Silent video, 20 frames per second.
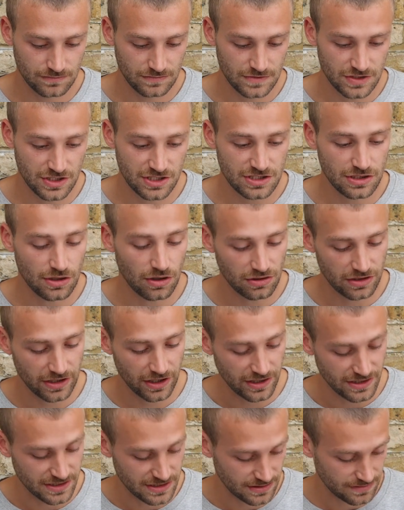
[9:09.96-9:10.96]
Just not
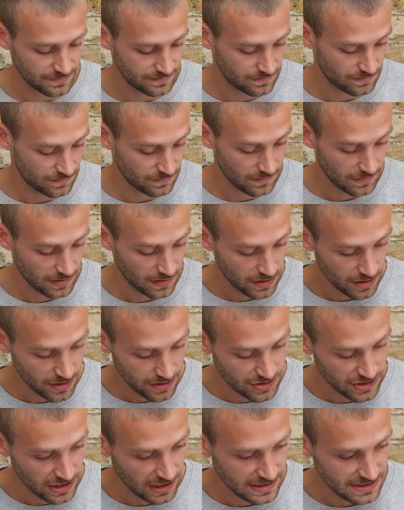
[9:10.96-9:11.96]
good.
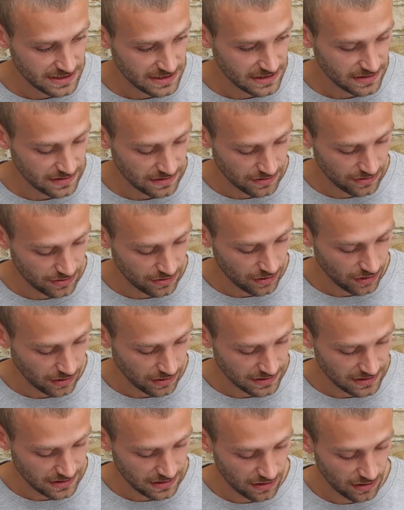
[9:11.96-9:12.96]
Just
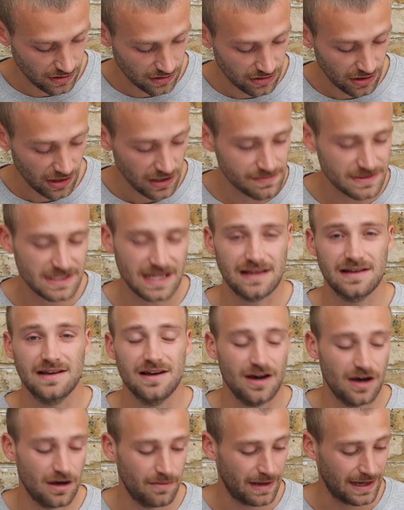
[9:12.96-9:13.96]
not good. 30%
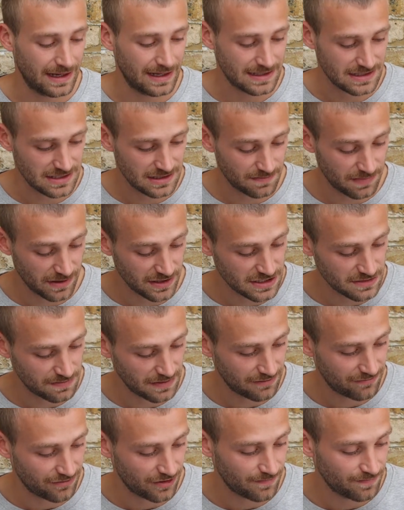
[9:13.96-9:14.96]
carb, and it's supposed to
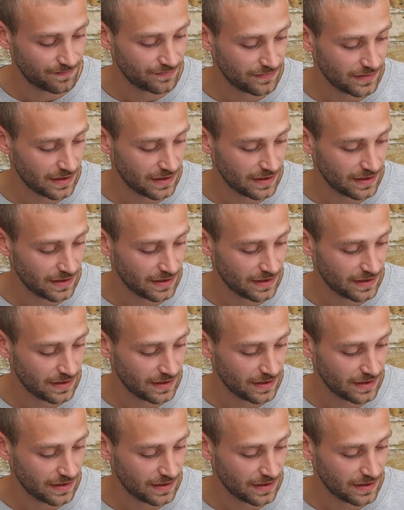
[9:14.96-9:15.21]
be for